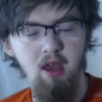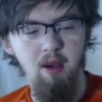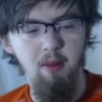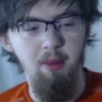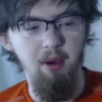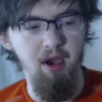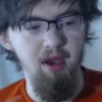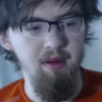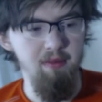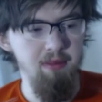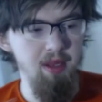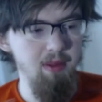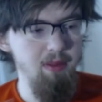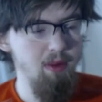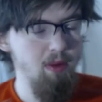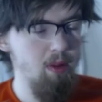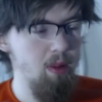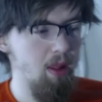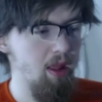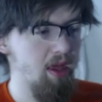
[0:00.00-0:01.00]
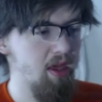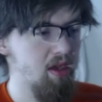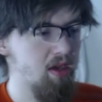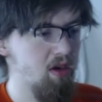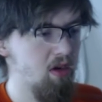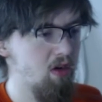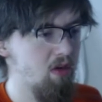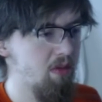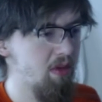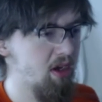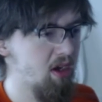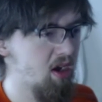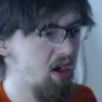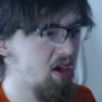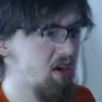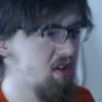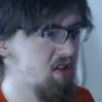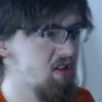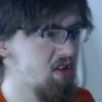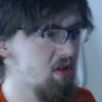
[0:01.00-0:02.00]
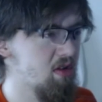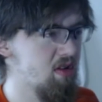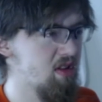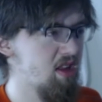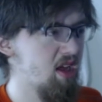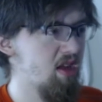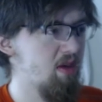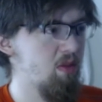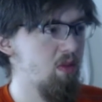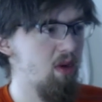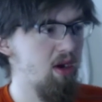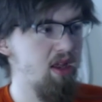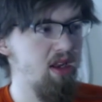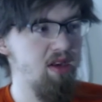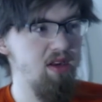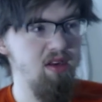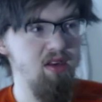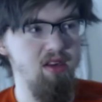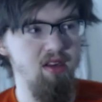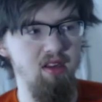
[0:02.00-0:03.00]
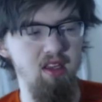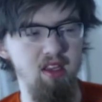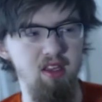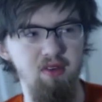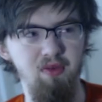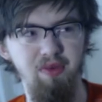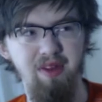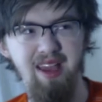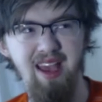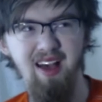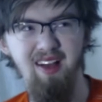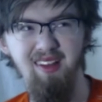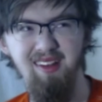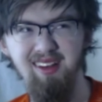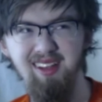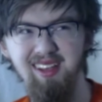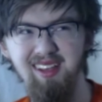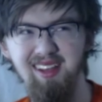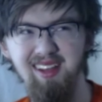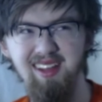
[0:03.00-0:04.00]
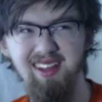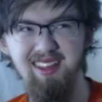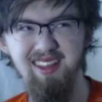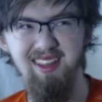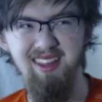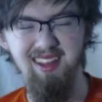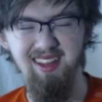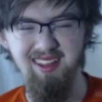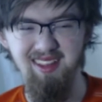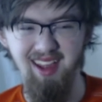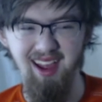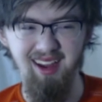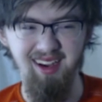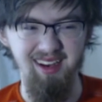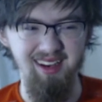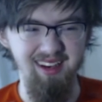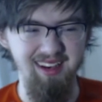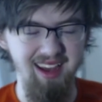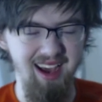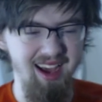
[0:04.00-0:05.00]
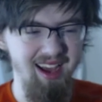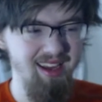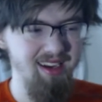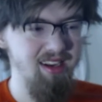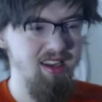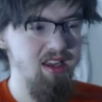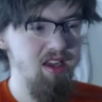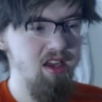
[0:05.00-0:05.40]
But people were like, oh my god, it's so sad, when in reality it's kind of not,